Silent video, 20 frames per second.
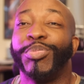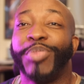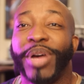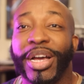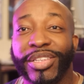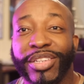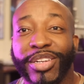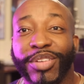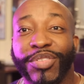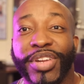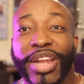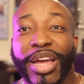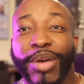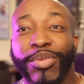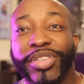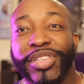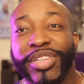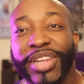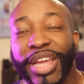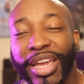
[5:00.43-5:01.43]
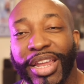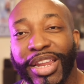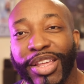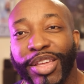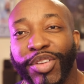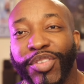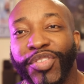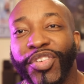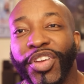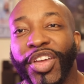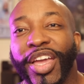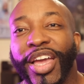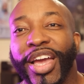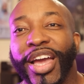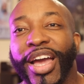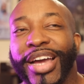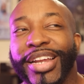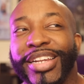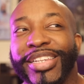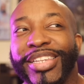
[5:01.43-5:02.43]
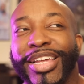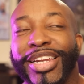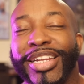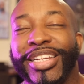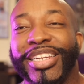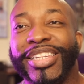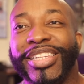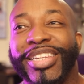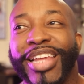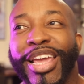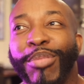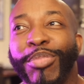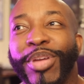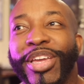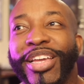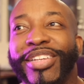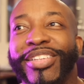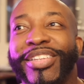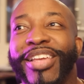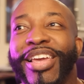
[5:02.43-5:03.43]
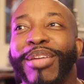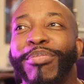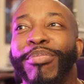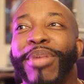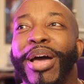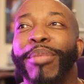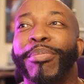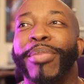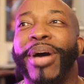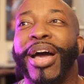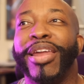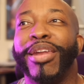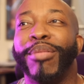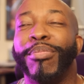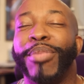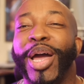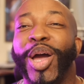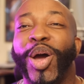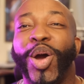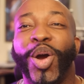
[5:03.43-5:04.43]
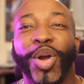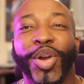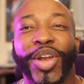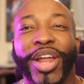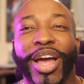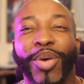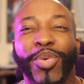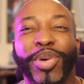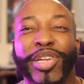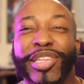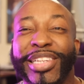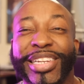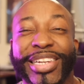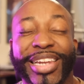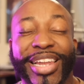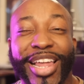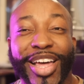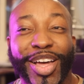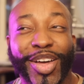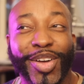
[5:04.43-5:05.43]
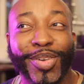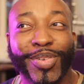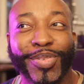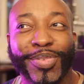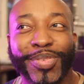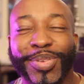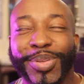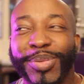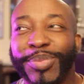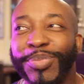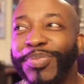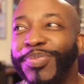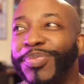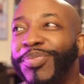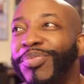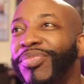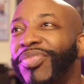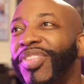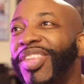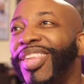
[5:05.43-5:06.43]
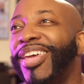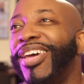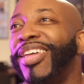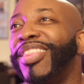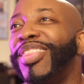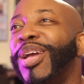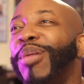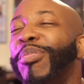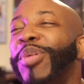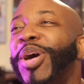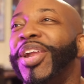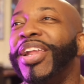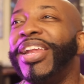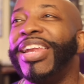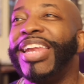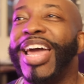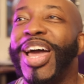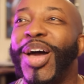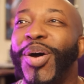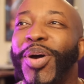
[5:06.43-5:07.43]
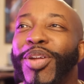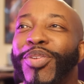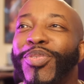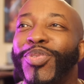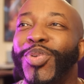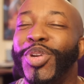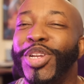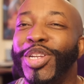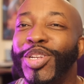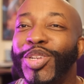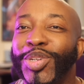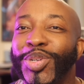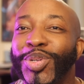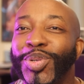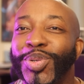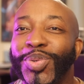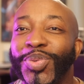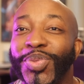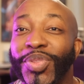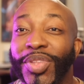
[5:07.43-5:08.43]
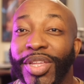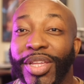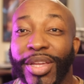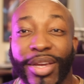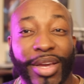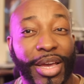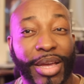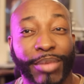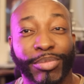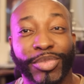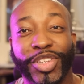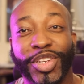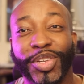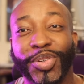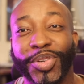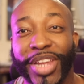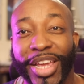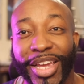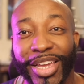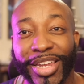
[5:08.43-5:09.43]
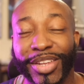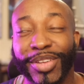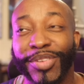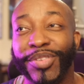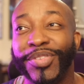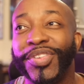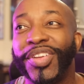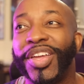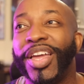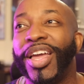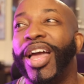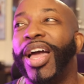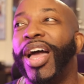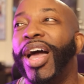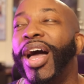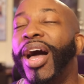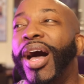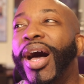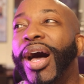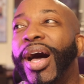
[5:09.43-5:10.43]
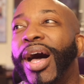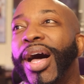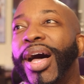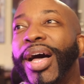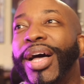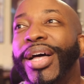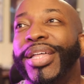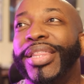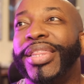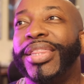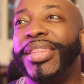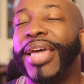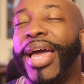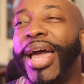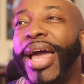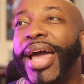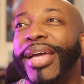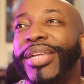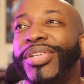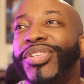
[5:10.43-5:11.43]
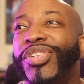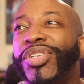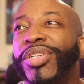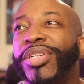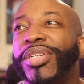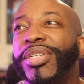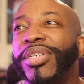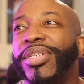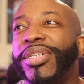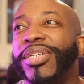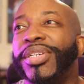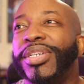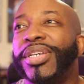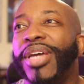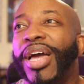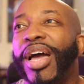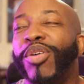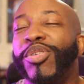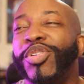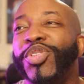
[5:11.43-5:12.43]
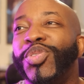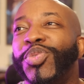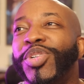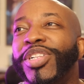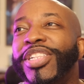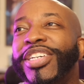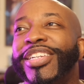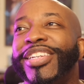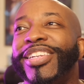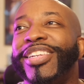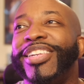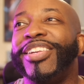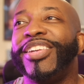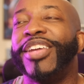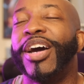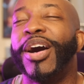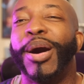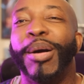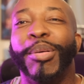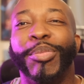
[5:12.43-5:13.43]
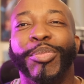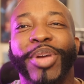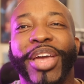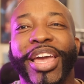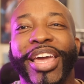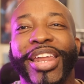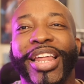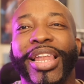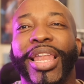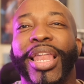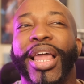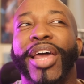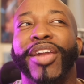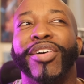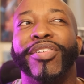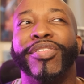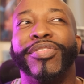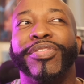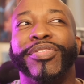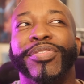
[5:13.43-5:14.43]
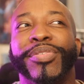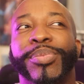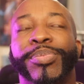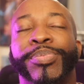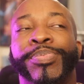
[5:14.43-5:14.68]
positive and I was negative, I decided to stay because in my mind, in my heart, I was in love. I think about it now at 42, I'm still negative. that I was really dumb, and a lot of